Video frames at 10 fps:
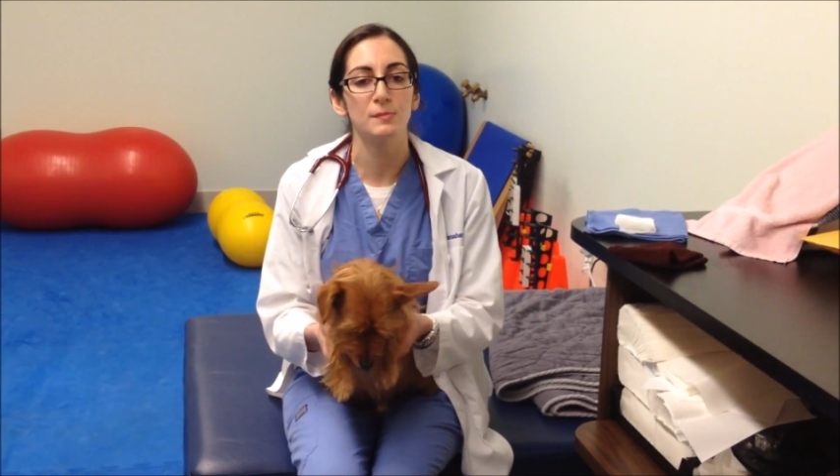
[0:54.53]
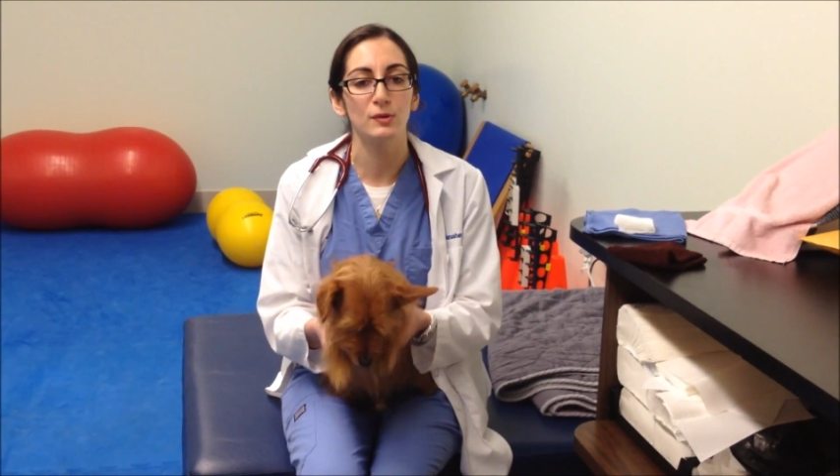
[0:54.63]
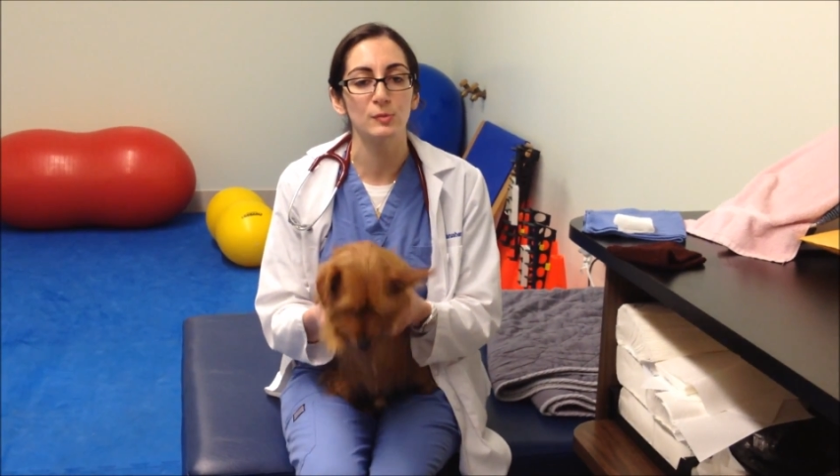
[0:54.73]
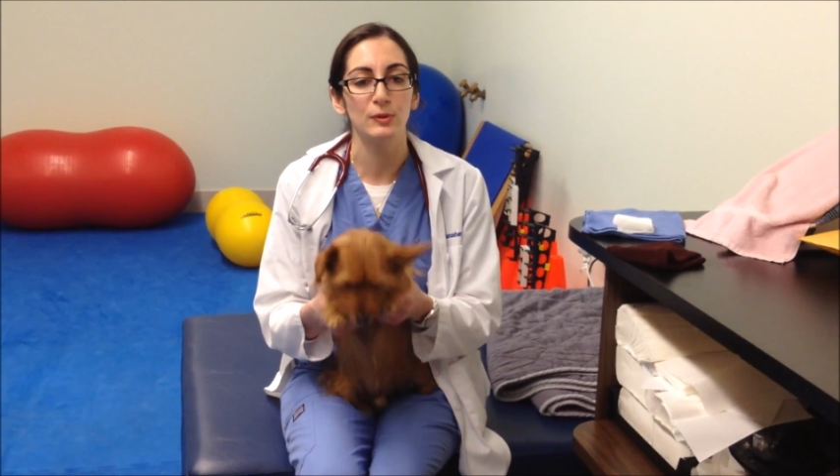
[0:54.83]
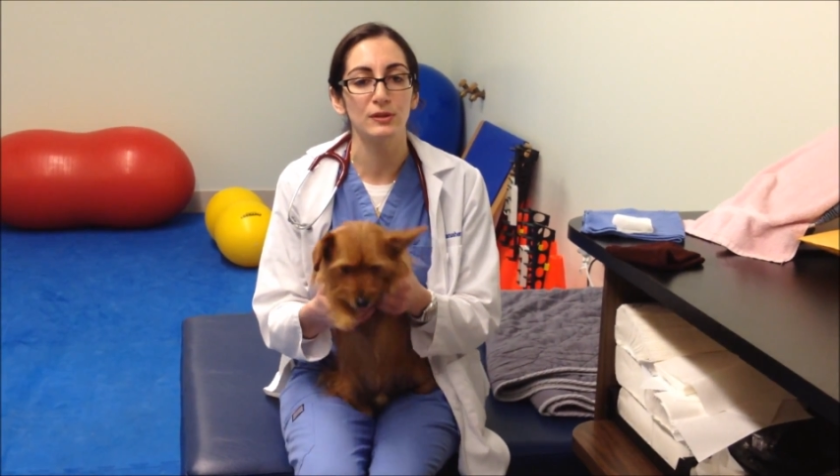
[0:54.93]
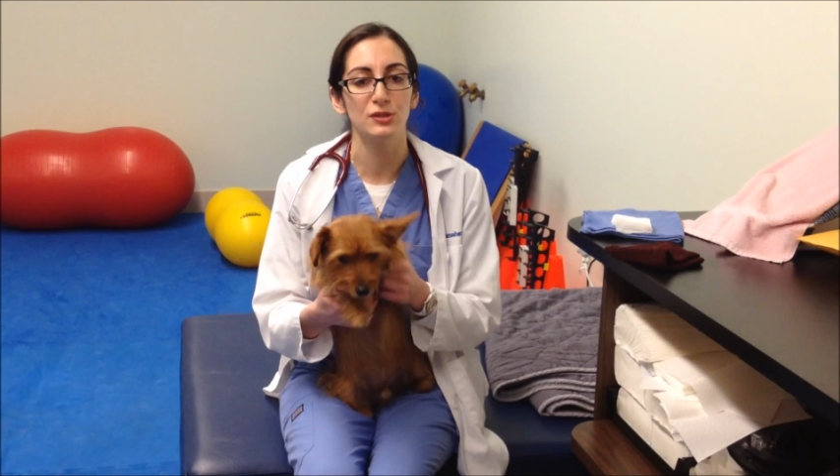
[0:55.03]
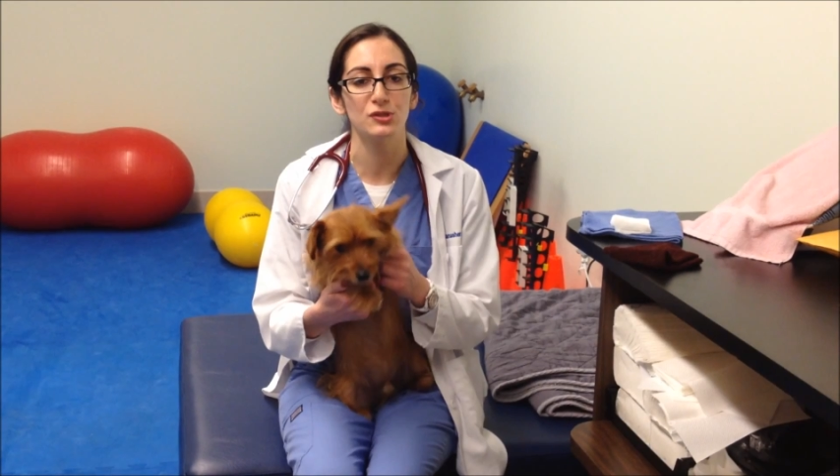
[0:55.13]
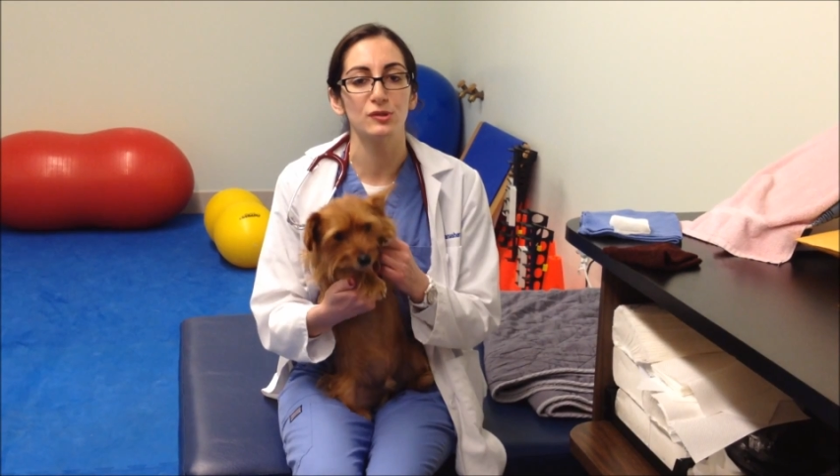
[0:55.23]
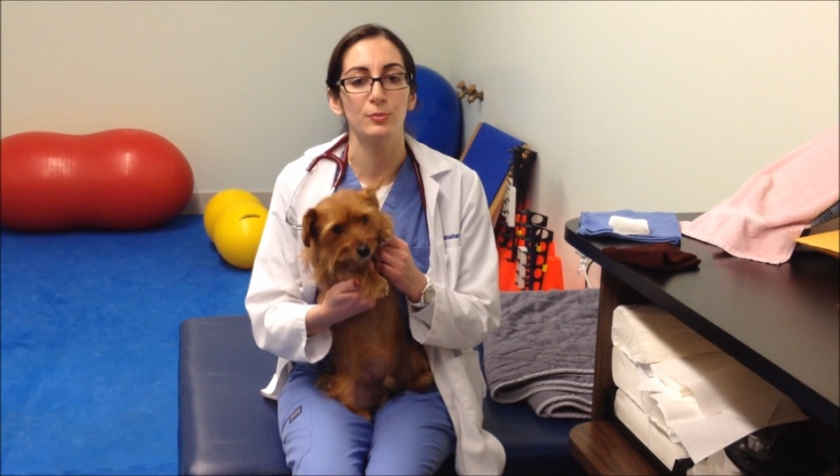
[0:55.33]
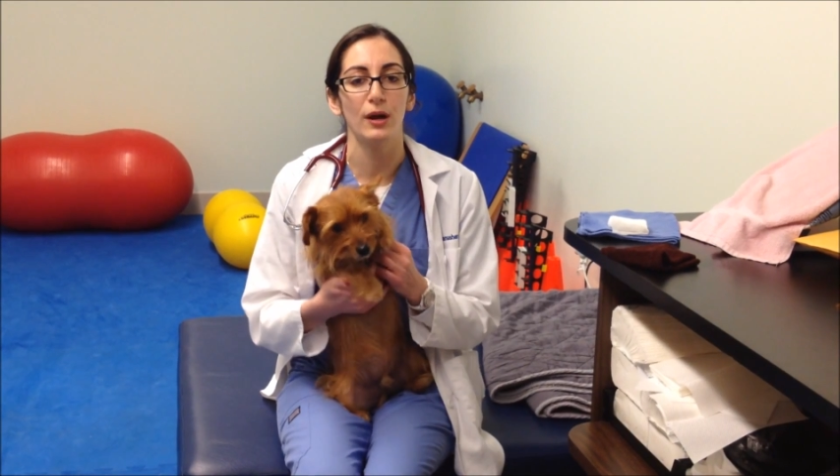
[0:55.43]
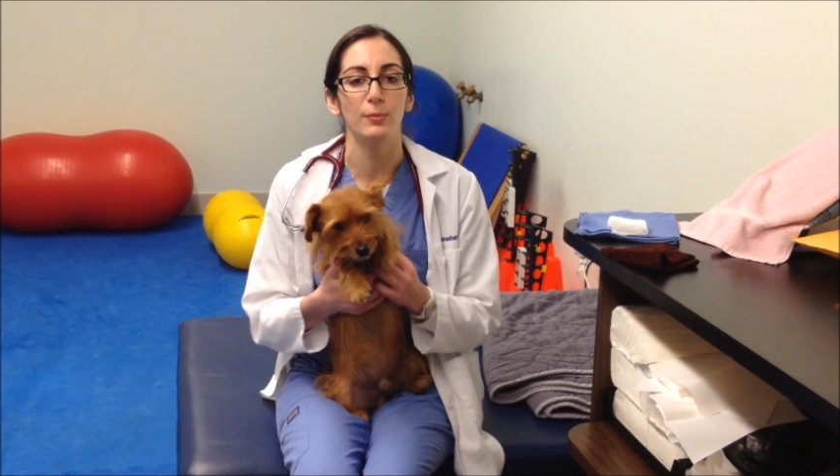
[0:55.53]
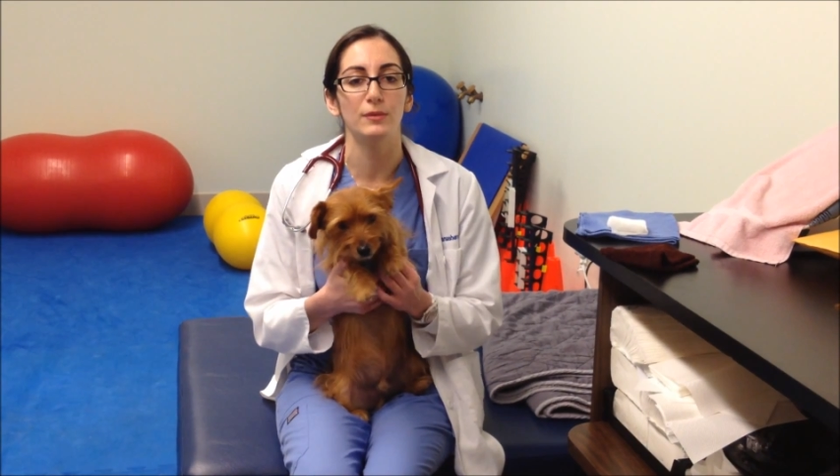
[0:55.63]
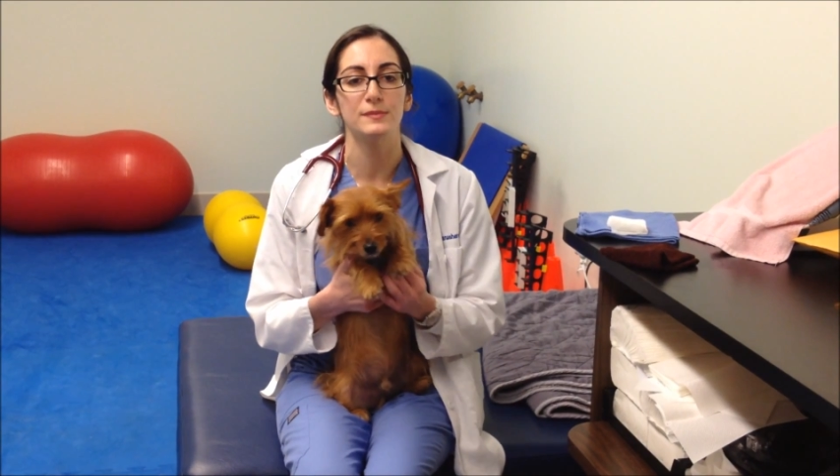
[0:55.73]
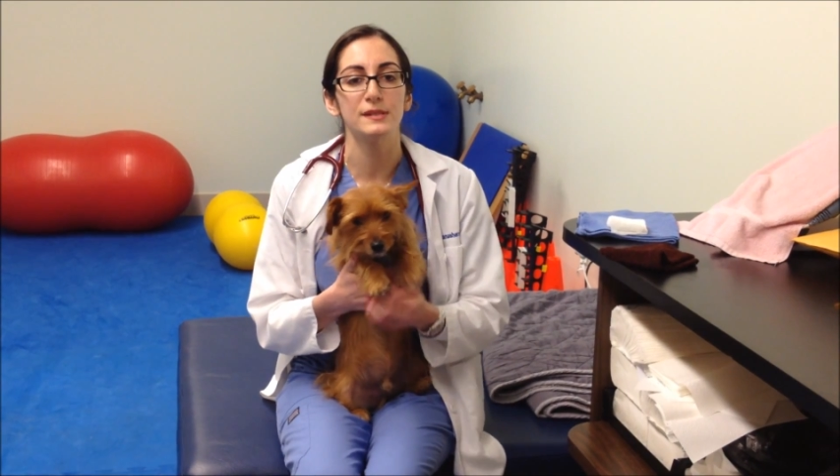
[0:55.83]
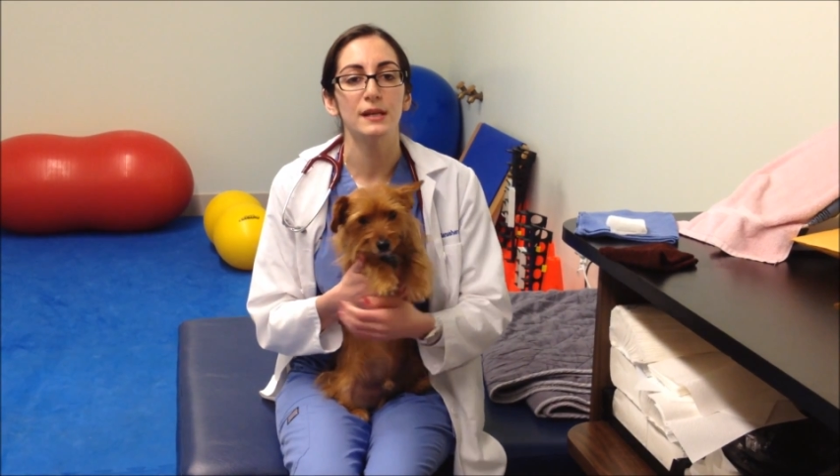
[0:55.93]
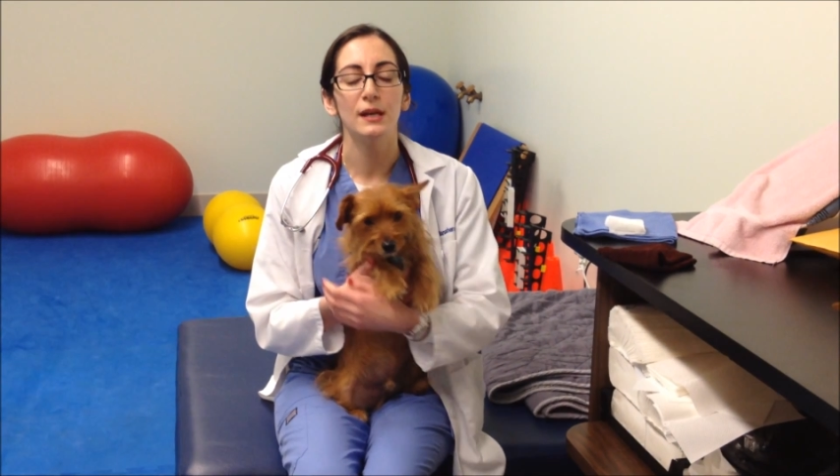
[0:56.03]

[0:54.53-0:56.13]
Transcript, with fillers: multiple additional problems.